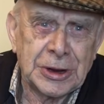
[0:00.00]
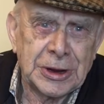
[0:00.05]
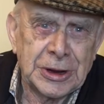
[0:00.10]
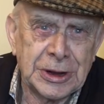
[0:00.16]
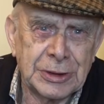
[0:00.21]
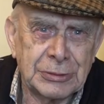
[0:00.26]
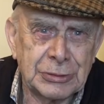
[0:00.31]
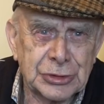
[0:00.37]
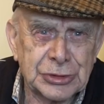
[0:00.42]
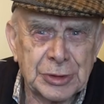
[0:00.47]

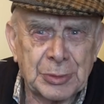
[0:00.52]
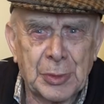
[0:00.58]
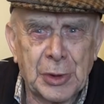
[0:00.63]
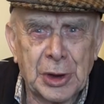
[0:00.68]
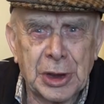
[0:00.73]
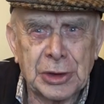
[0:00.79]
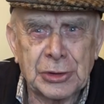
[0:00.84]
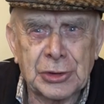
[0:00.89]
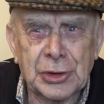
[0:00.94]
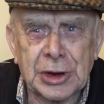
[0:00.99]
He was a
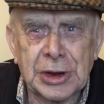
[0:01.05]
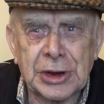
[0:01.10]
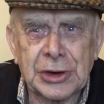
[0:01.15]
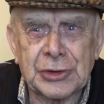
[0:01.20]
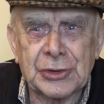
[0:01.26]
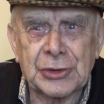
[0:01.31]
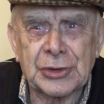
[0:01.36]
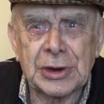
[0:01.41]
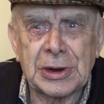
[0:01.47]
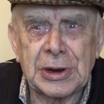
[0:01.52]

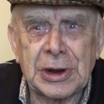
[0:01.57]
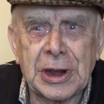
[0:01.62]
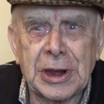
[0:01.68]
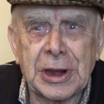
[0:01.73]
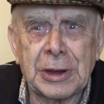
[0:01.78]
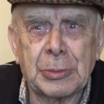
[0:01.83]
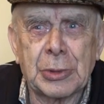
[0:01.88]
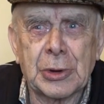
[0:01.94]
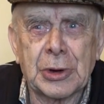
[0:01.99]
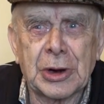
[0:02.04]
migratory
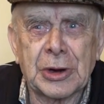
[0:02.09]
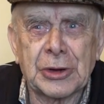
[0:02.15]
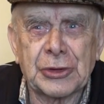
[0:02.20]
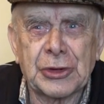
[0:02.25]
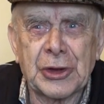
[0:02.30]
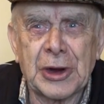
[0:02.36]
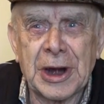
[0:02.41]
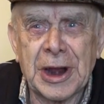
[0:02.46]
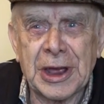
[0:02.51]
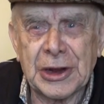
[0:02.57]
labourer.
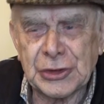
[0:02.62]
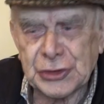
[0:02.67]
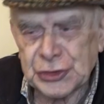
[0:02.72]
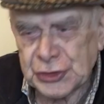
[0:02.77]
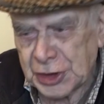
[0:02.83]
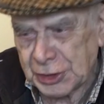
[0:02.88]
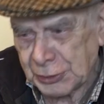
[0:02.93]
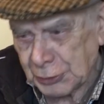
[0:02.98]
The last he